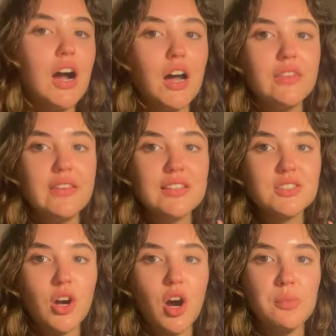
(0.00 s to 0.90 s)
this
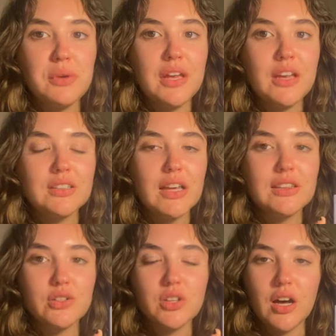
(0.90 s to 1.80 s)
copy, like,
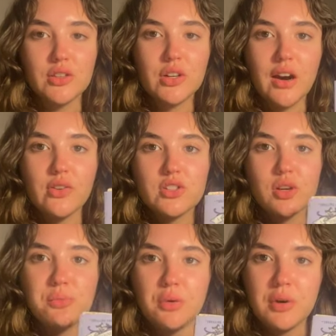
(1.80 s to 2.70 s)
there's other covers. I'll
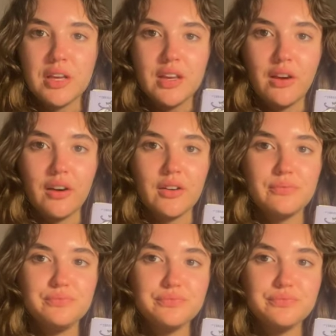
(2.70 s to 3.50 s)
put one here.